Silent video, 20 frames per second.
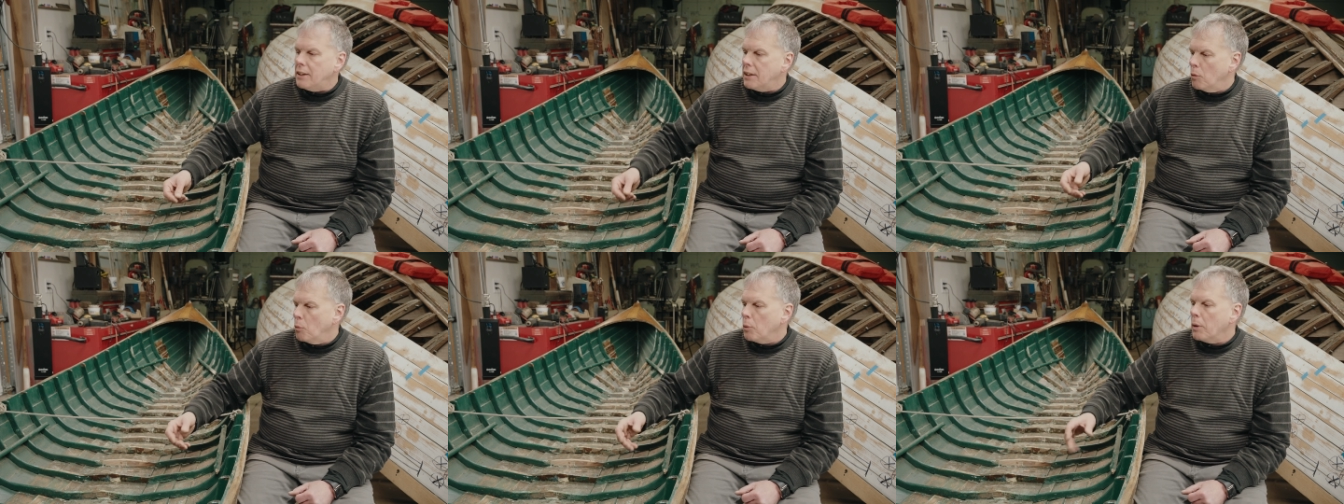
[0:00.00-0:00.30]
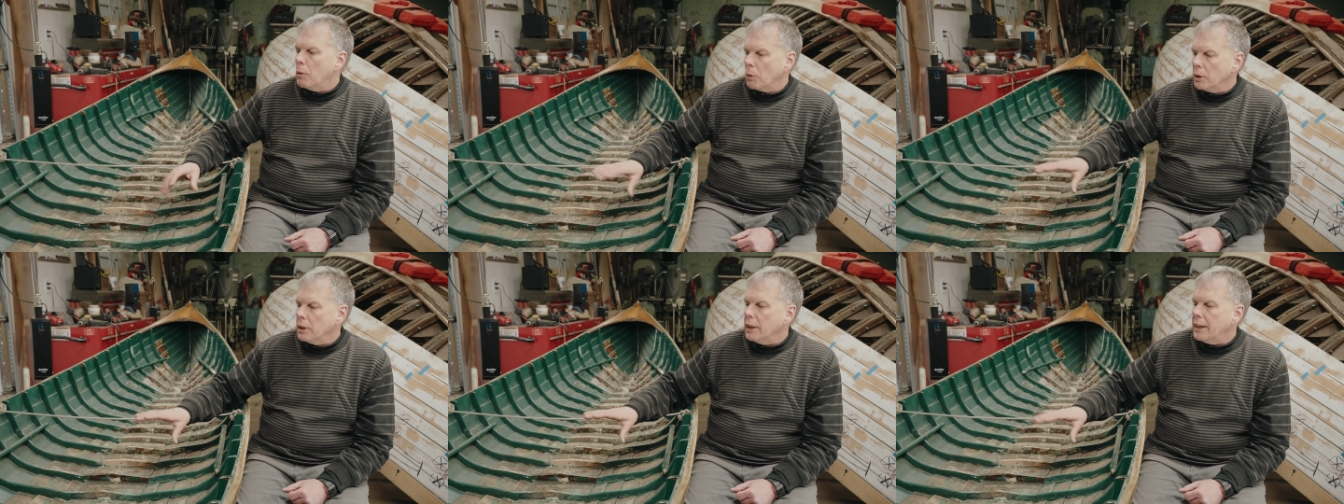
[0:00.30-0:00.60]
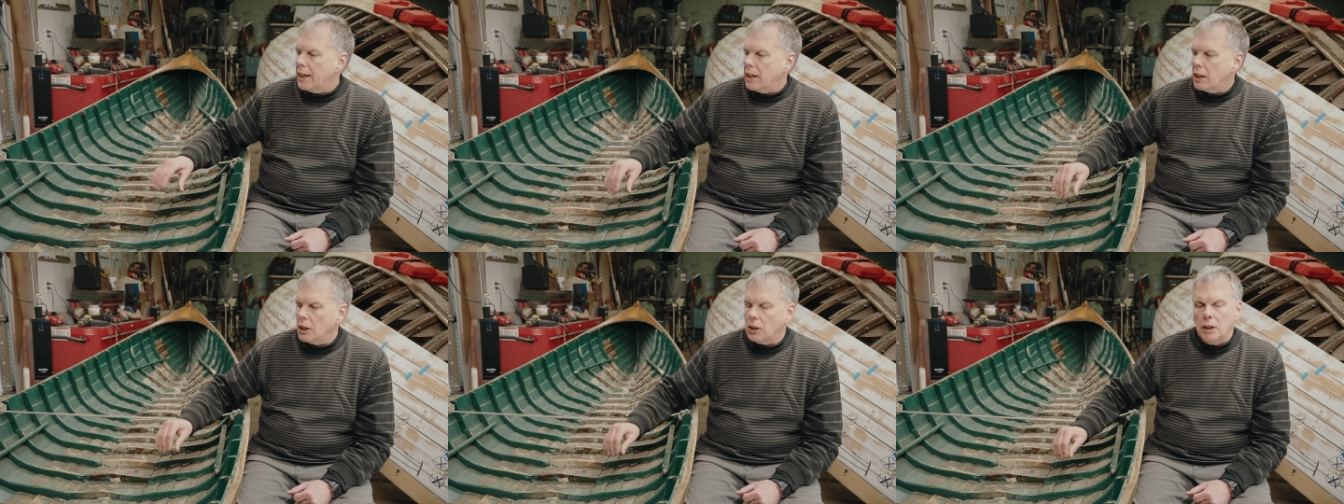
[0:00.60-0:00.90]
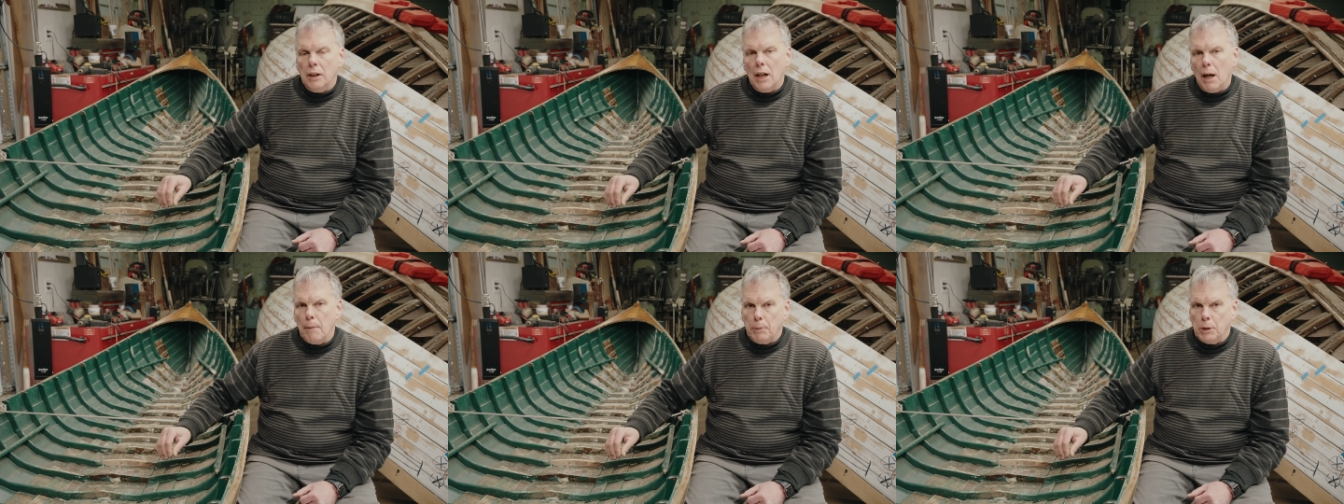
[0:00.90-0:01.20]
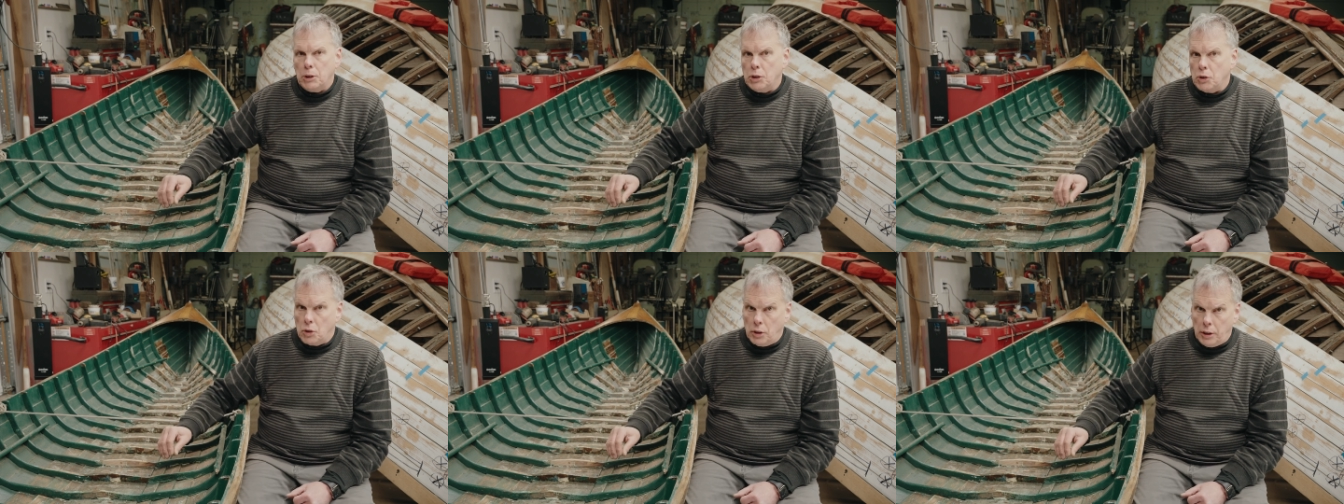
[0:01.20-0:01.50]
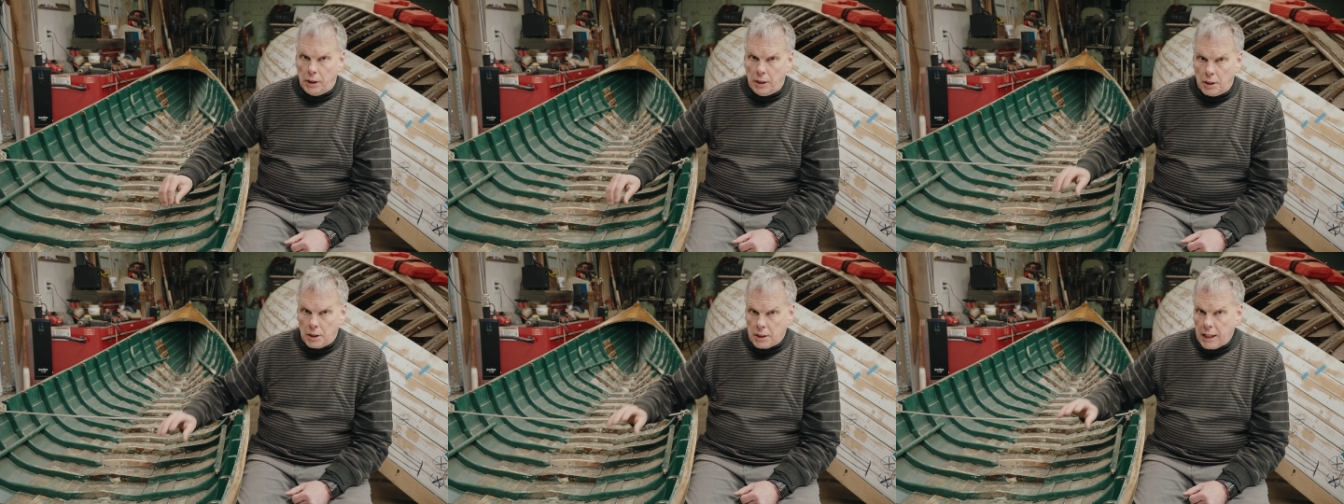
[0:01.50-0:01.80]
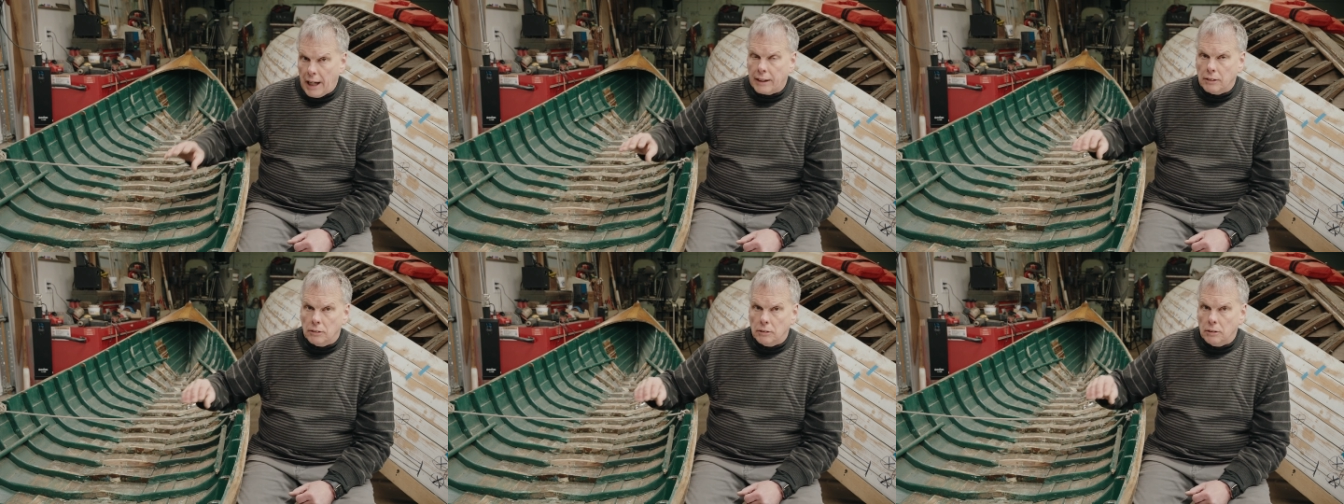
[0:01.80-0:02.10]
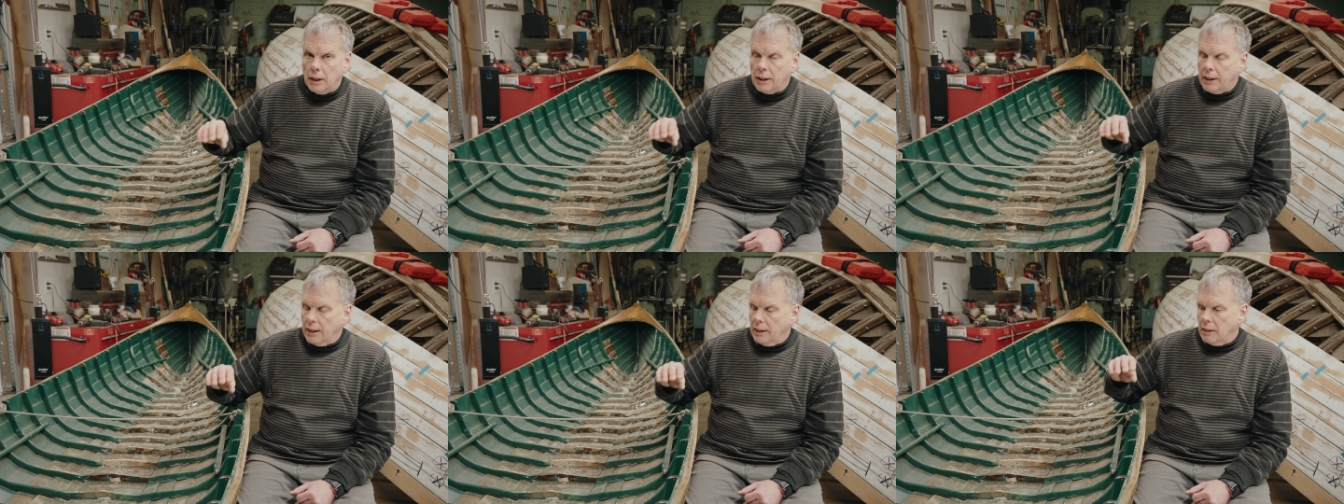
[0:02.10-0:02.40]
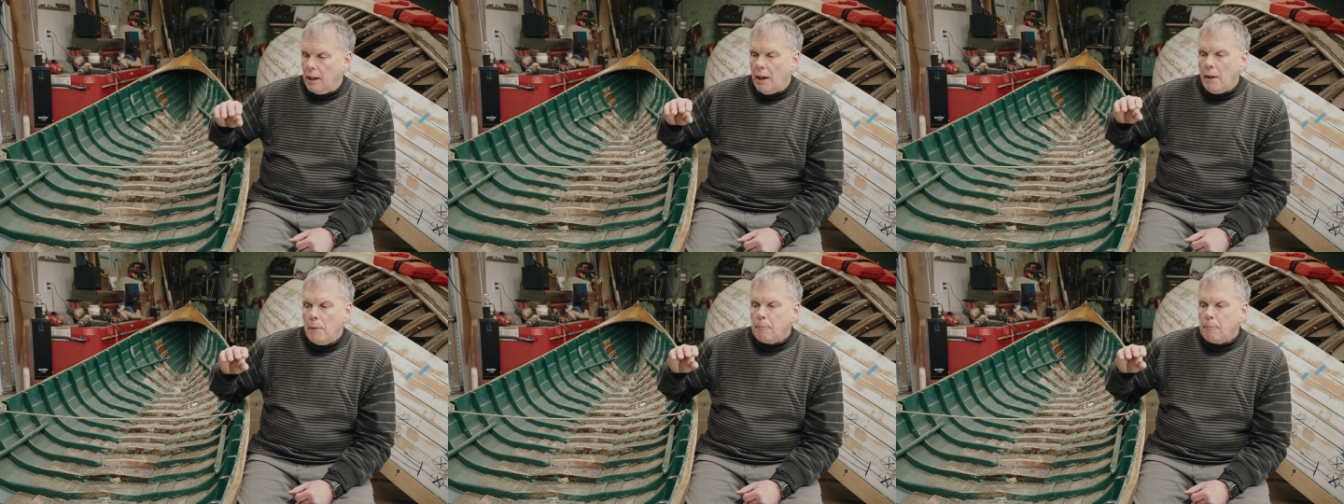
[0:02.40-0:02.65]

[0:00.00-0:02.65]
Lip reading: then we really get a good opportunity to take a look and